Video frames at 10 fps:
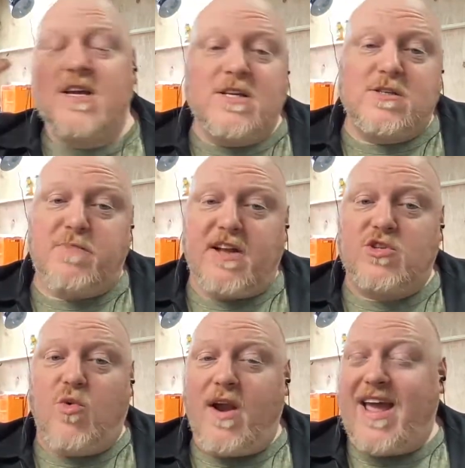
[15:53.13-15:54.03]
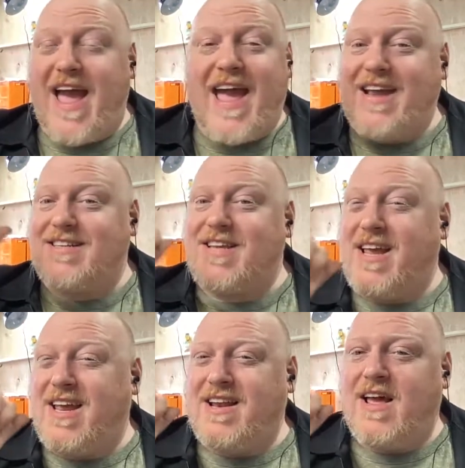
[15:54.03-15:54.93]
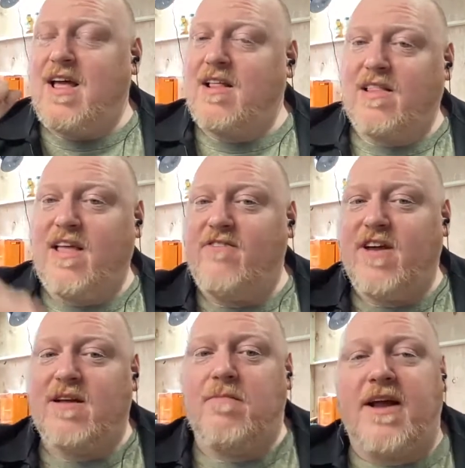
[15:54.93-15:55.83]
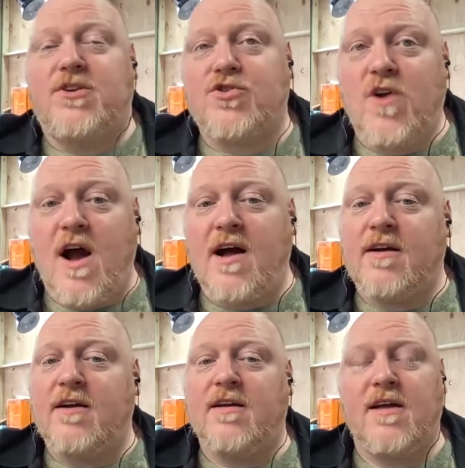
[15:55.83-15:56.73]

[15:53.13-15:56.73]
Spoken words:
Spent 2018 living in my truck,